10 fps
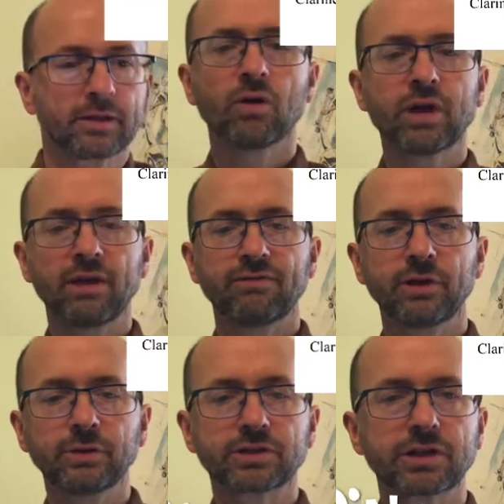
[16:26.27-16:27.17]
Okay,
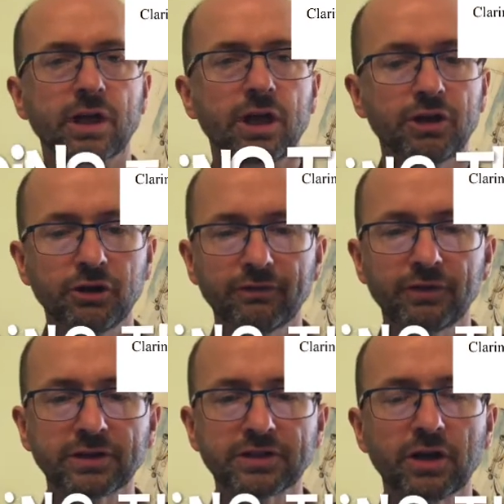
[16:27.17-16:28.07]
flutes, your
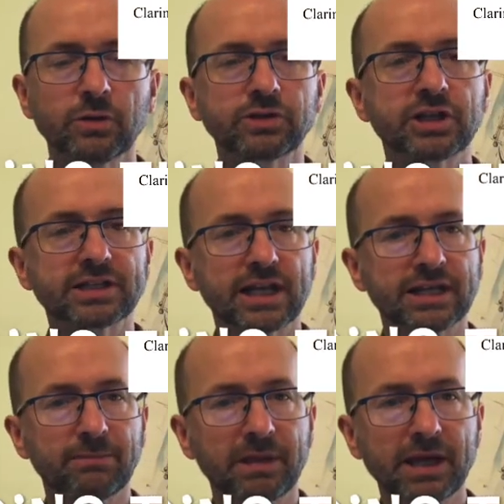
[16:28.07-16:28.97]
first note, just like
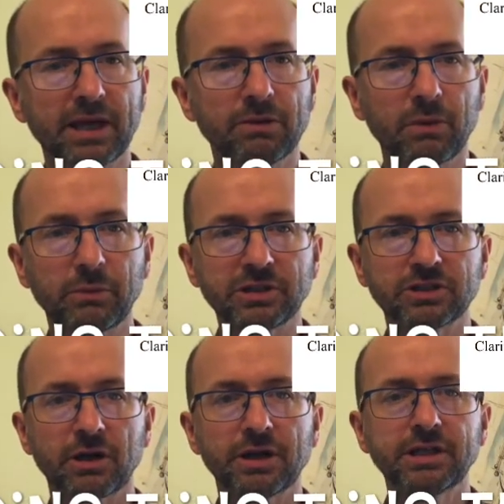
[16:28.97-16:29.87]
the beginning when we
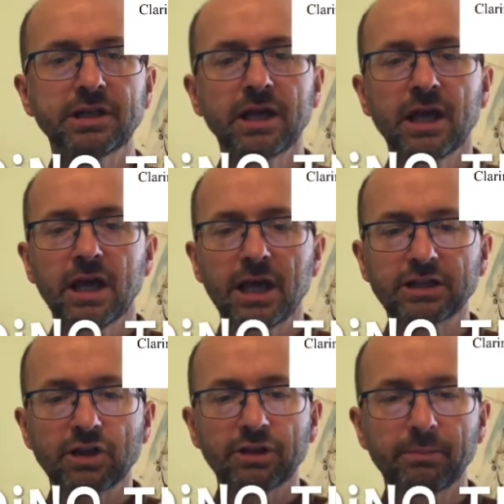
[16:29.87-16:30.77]
started,
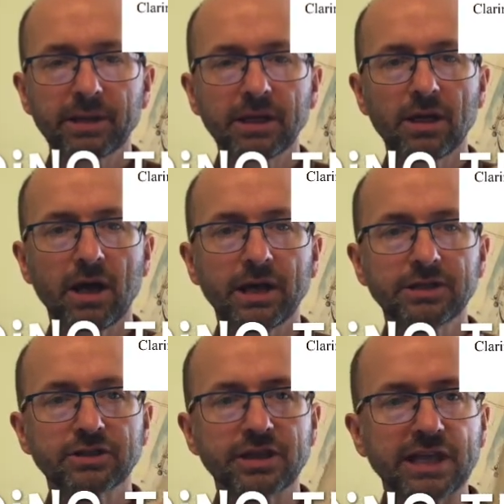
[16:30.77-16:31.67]
is on the middle line.
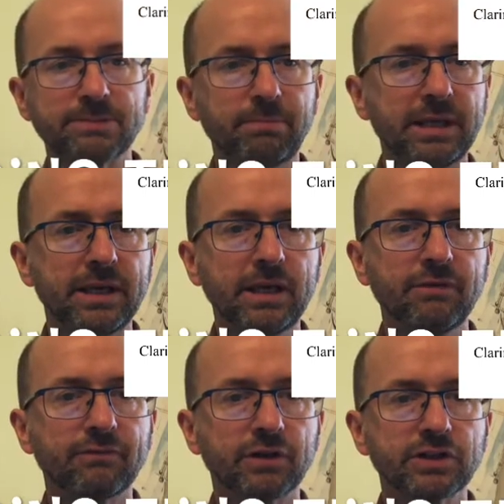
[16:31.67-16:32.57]
So that's B,
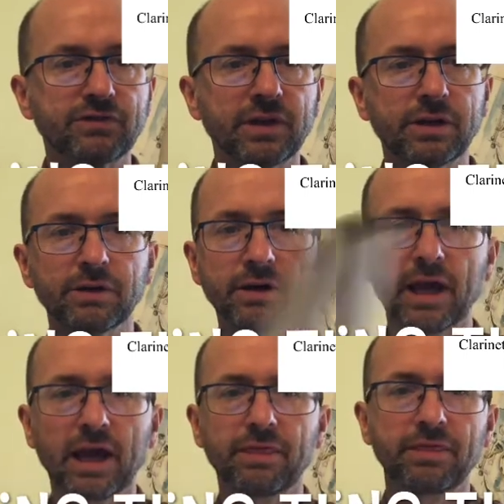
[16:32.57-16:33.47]
first finger
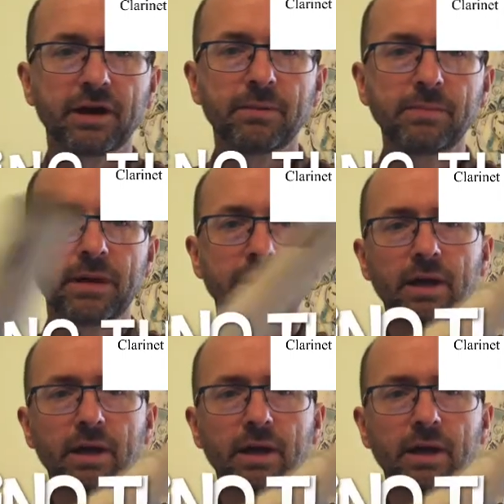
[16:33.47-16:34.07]
and thumb.